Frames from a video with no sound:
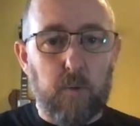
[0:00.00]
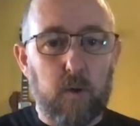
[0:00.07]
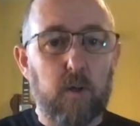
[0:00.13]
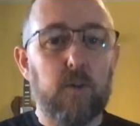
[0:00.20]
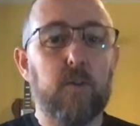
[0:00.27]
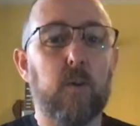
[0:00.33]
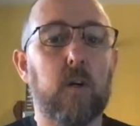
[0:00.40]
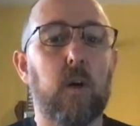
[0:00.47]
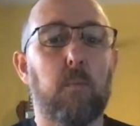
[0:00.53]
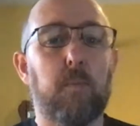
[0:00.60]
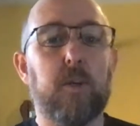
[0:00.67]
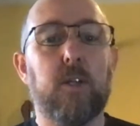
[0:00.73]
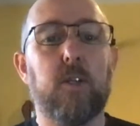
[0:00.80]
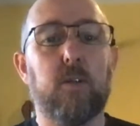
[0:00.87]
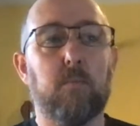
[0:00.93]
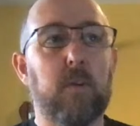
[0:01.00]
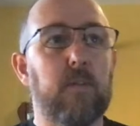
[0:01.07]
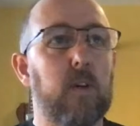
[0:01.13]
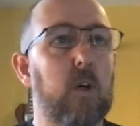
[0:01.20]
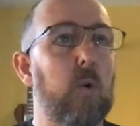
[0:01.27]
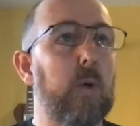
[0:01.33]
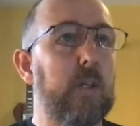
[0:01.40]
We're going to do a competition, a bit of
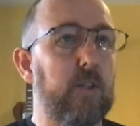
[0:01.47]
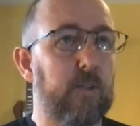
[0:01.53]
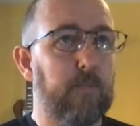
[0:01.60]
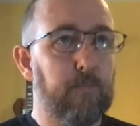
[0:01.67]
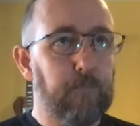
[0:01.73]
a quiz.